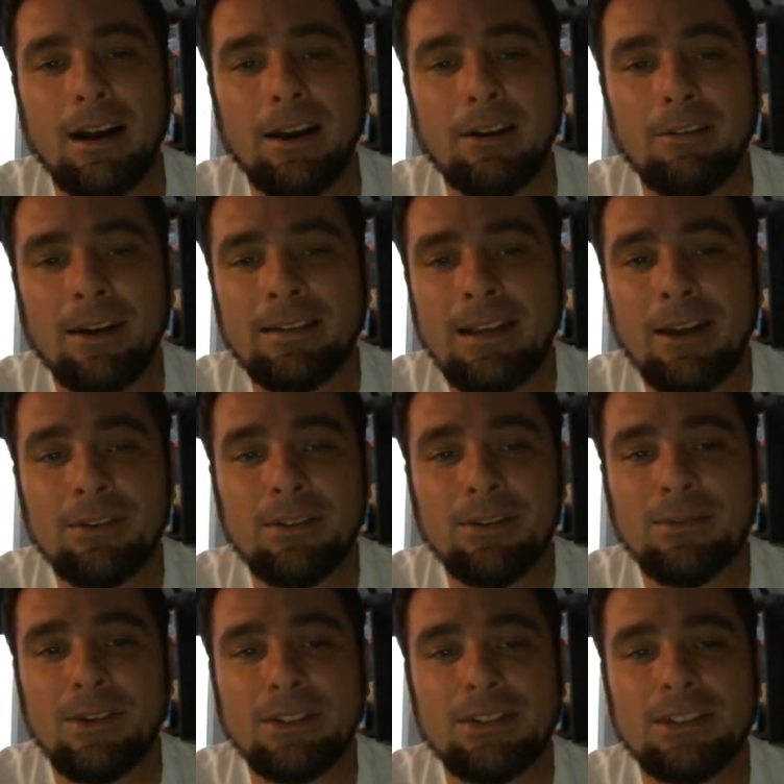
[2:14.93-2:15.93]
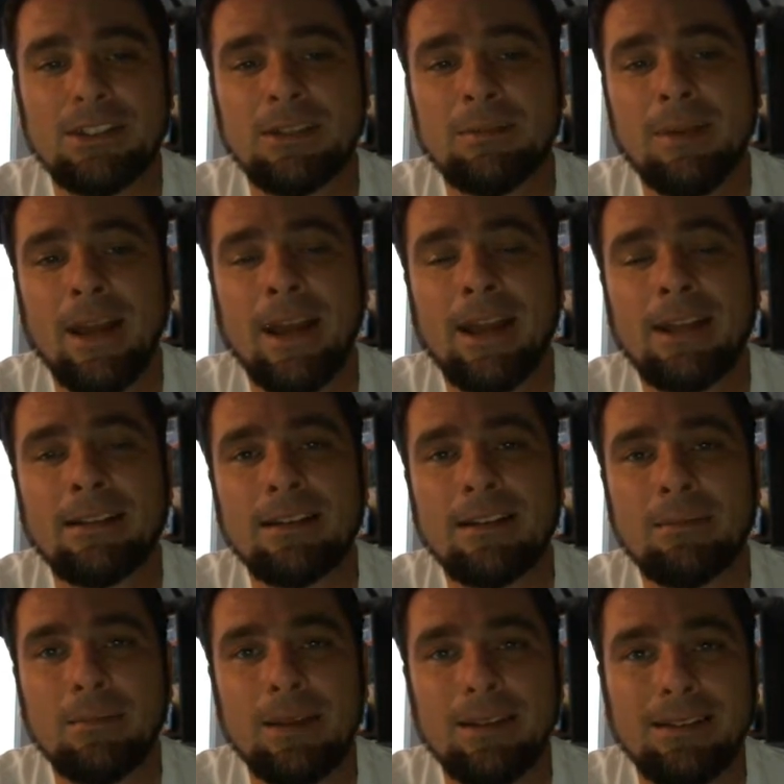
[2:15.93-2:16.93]
Erectile dysfunction in a man
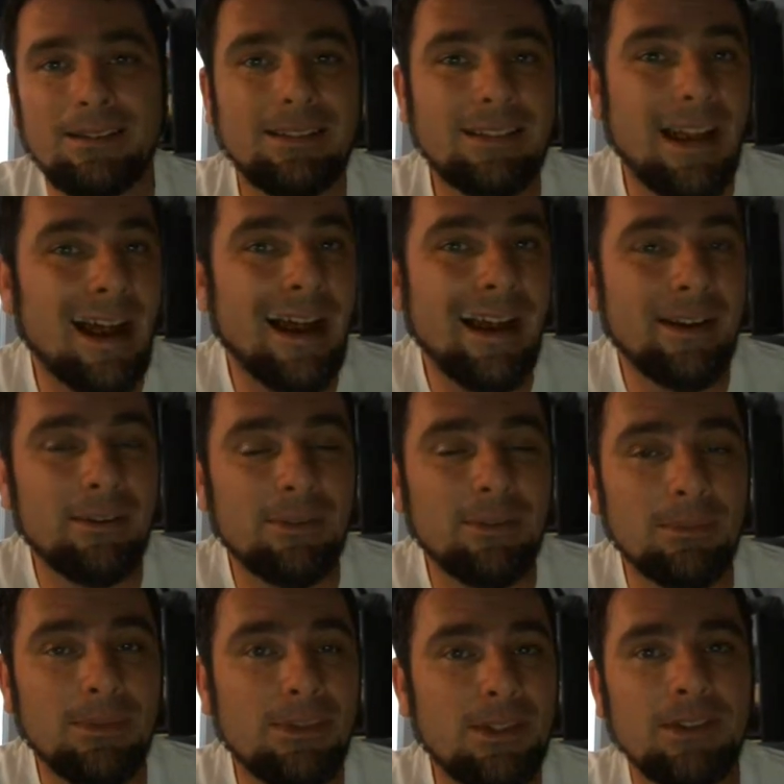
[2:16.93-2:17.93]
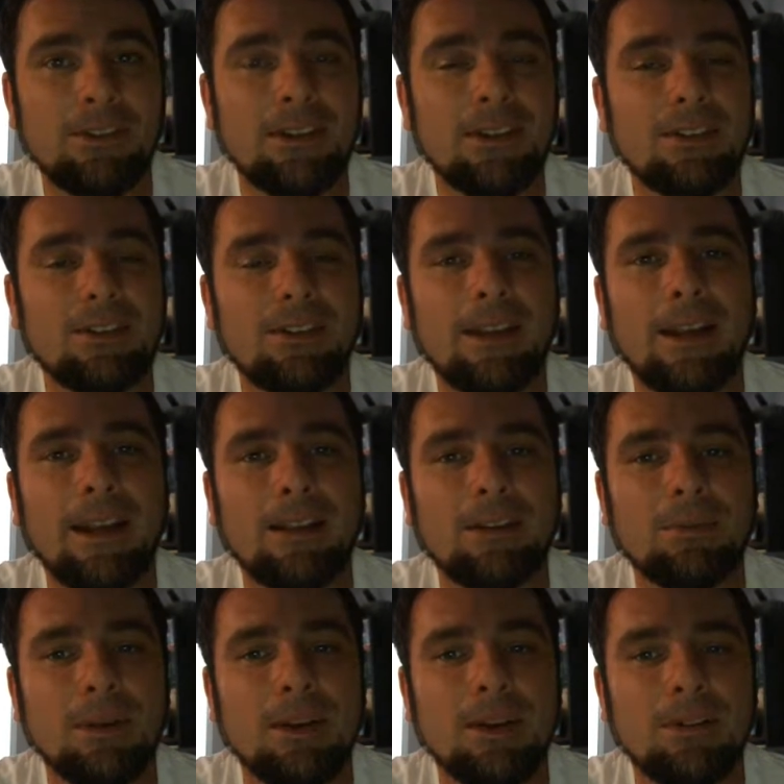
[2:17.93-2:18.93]
can be a sign of some serious
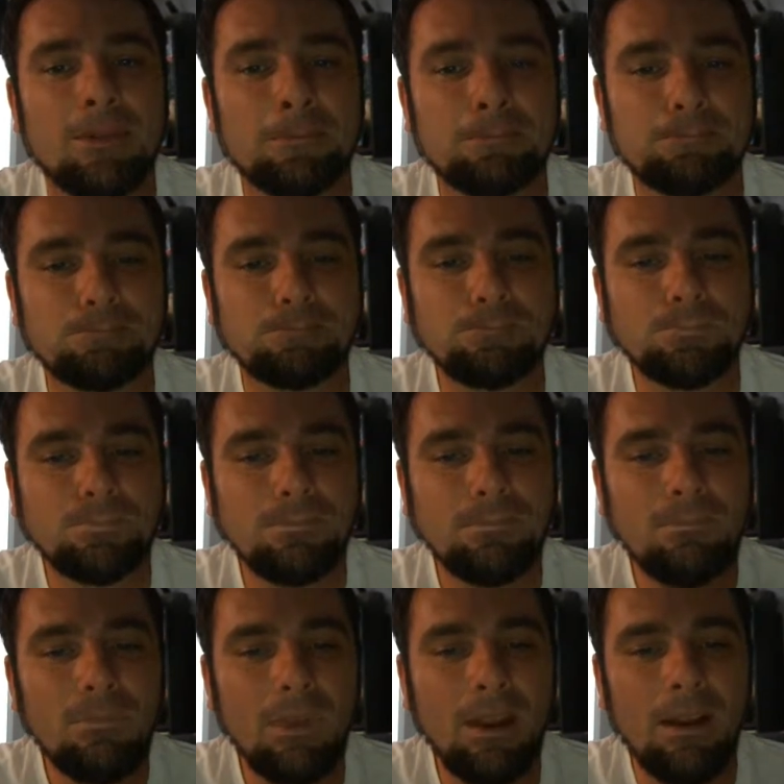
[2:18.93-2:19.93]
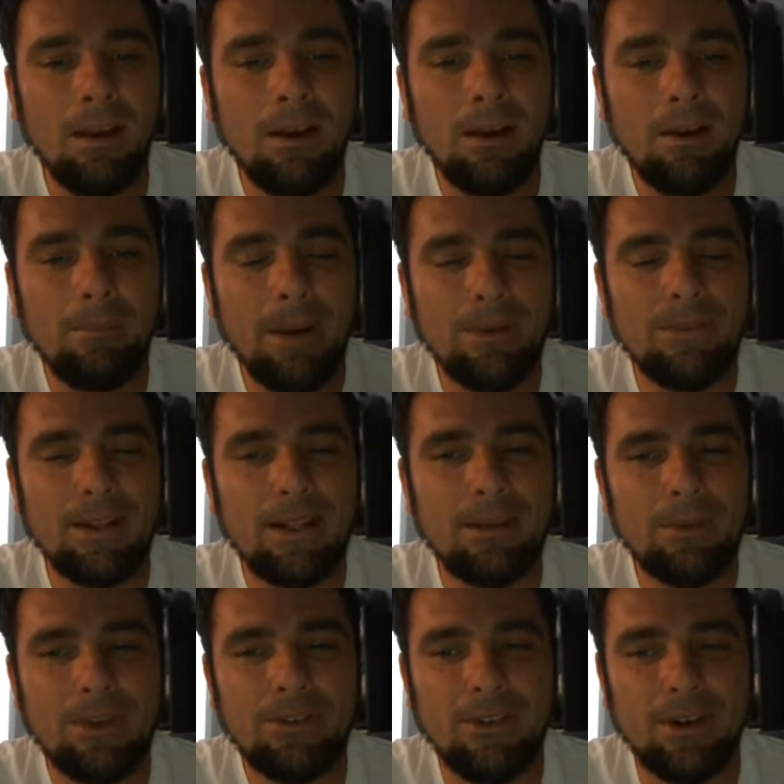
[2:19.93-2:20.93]
things, because basically
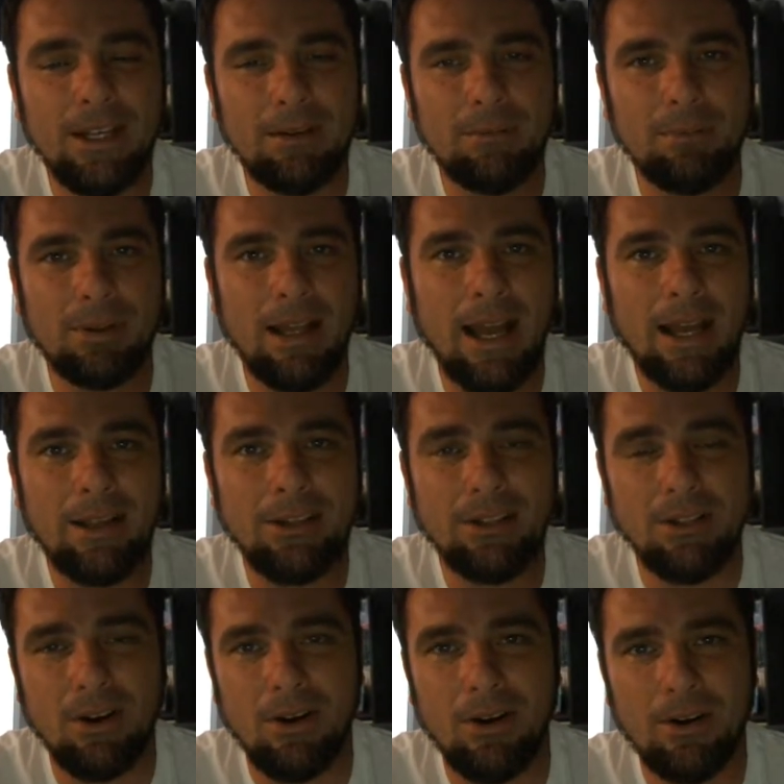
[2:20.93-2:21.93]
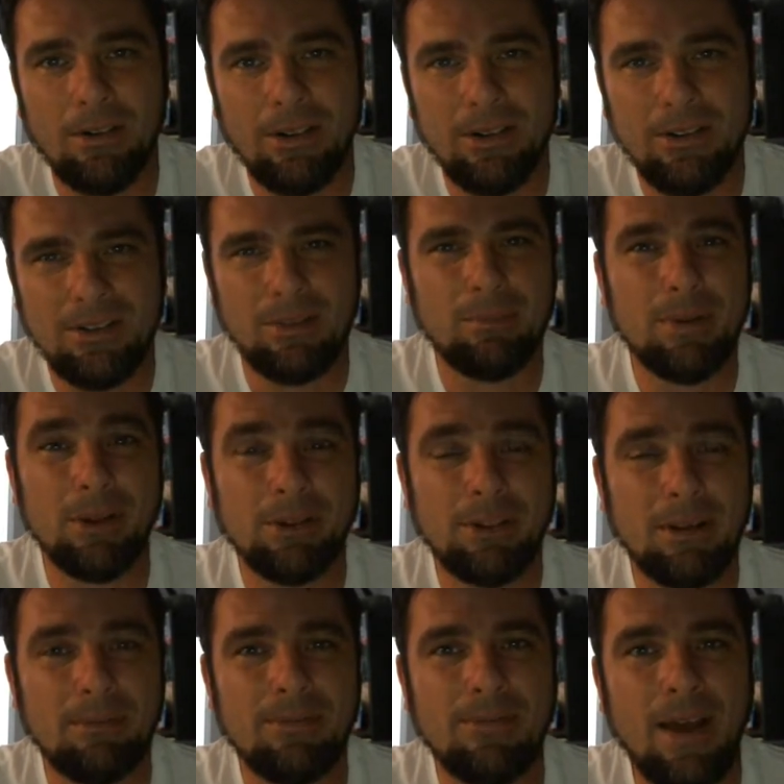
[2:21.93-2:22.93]
when you start getting plaque in your arteries, you start
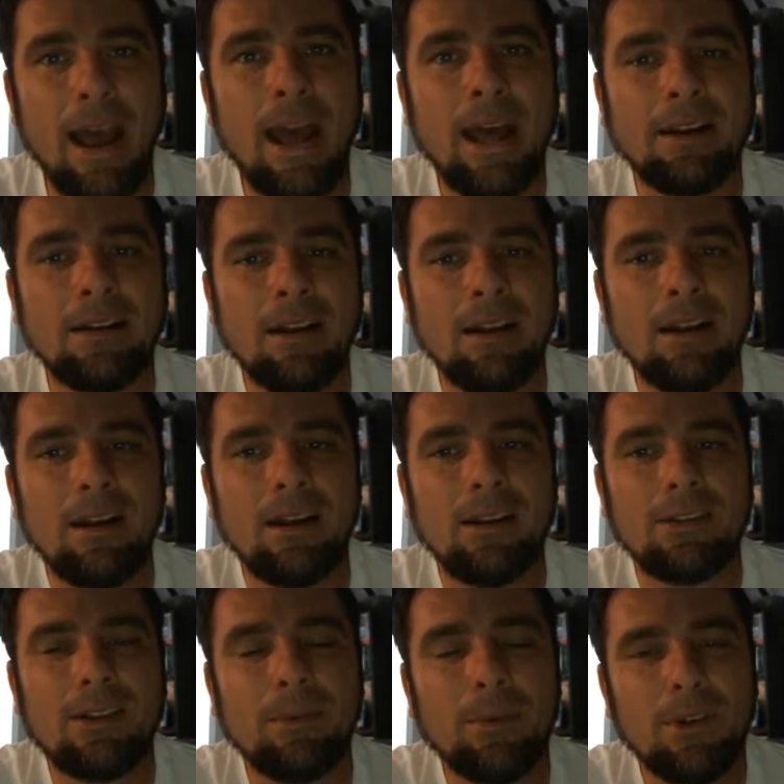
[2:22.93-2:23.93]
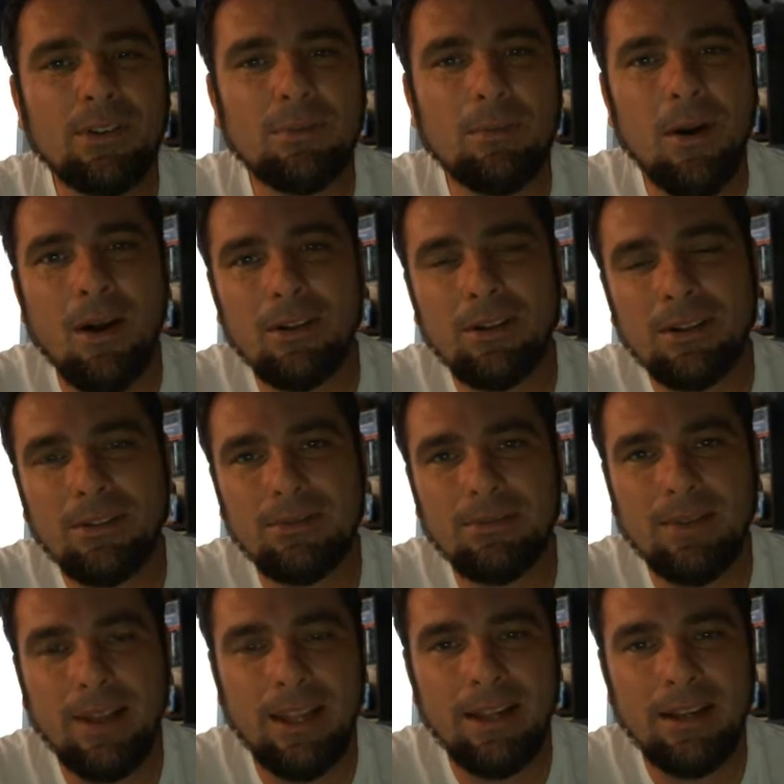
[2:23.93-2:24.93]
building up fat. Some of the smallest
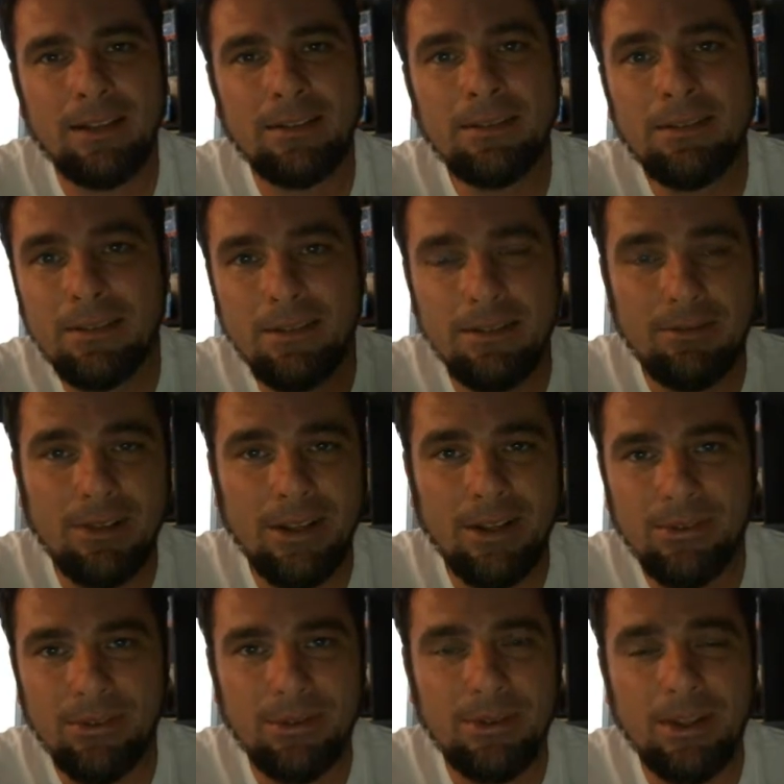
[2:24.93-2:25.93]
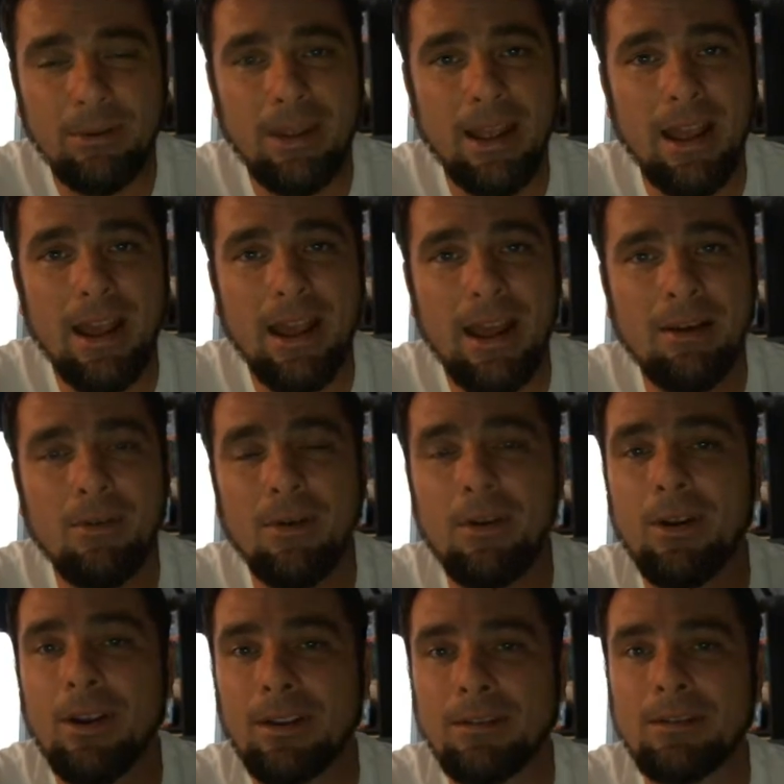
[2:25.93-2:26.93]
veins and vessels that we have
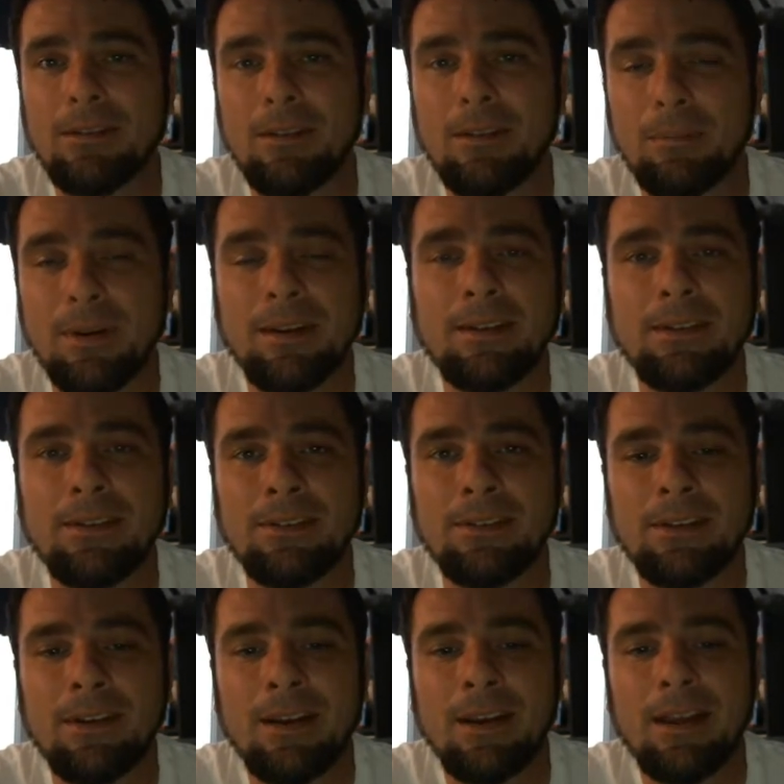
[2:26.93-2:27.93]
are in the penis,